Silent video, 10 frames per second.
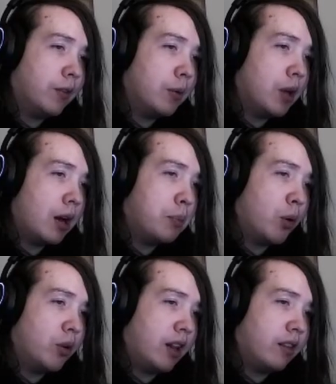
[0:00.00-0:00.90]
And
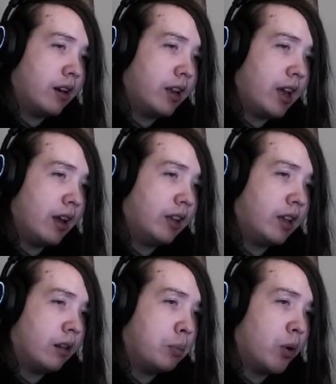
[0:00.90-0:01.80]
bone density, yeah,
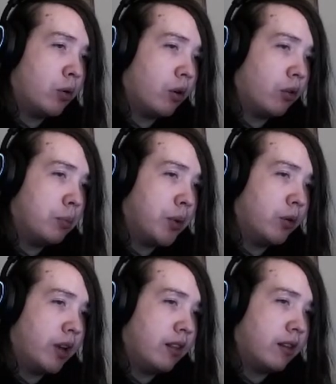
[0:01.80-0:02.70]
these are the bone growth and
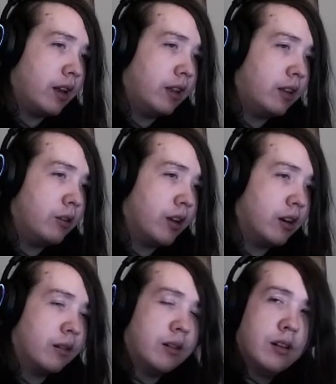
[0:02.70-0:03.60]
bone density that you
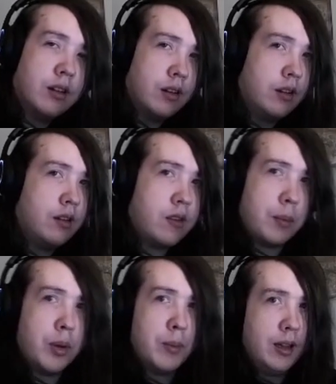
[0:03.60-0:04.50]
can
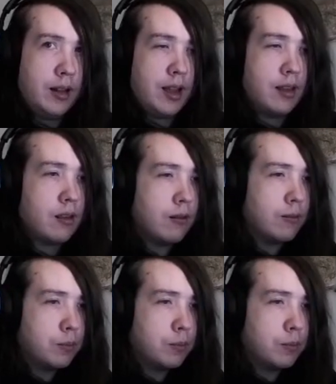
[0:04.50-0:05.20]
supplement these.